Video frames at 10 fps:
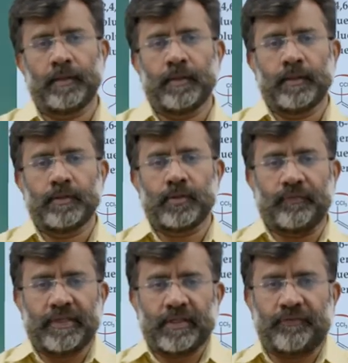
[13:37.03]
So
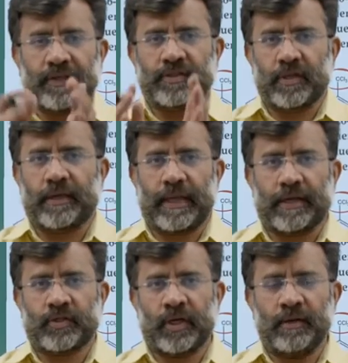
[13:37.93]
with the first
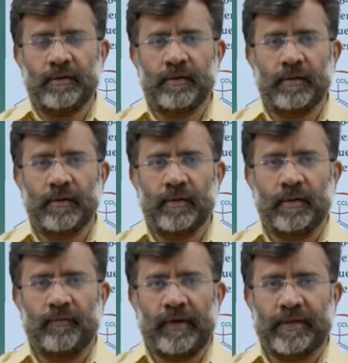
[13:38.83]
reaction,
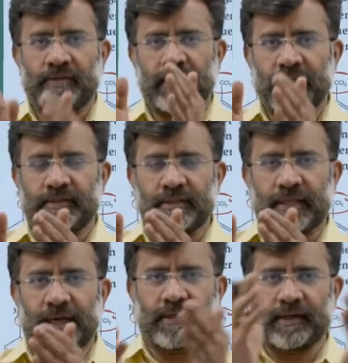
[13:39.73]
when
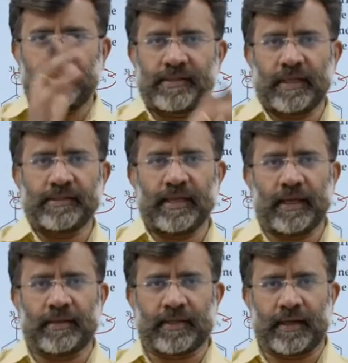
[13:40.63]
CH3 turns
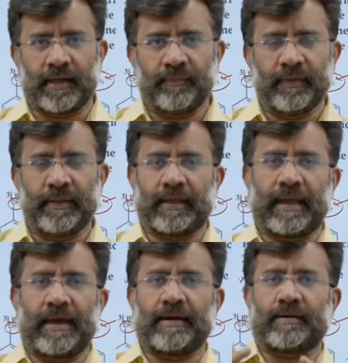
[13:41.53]
CCl3, the
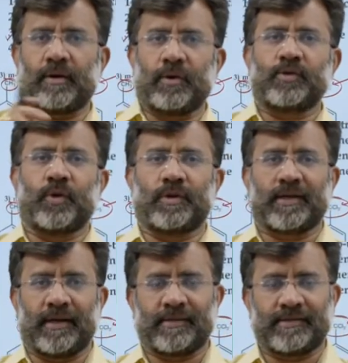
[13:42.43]
character also
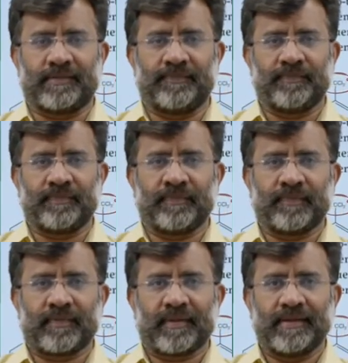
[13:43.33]
turns.
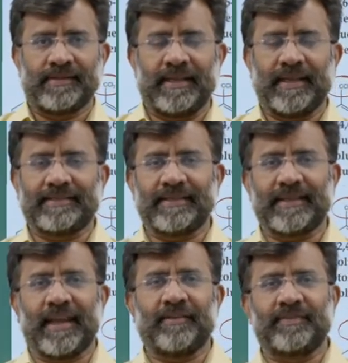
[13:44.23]
CH3
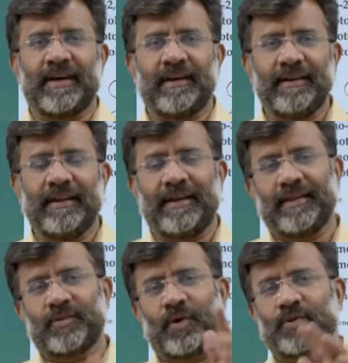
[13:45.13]
if there, it
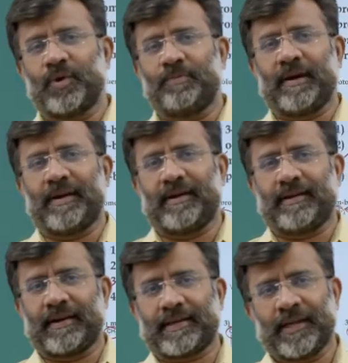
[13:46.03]
is
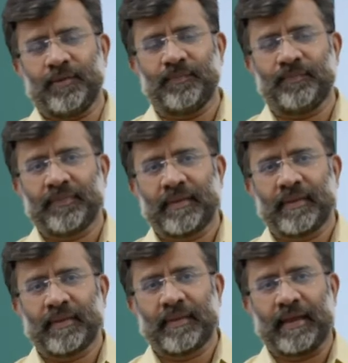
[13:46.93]
orthopara-directive.
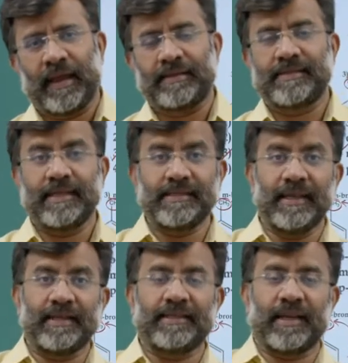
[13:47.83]
And
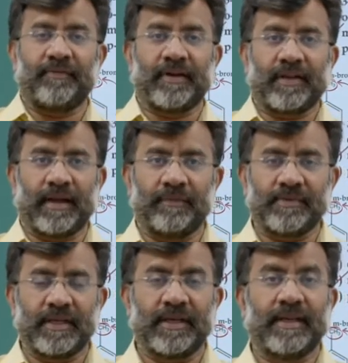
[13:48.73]
CCl3 if it comes,
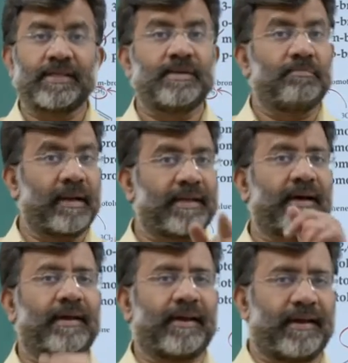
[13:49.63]
it is
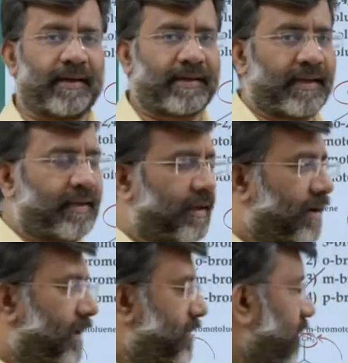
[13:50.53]
meta-directing in
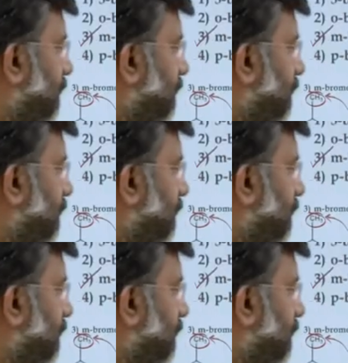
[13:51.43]
nature.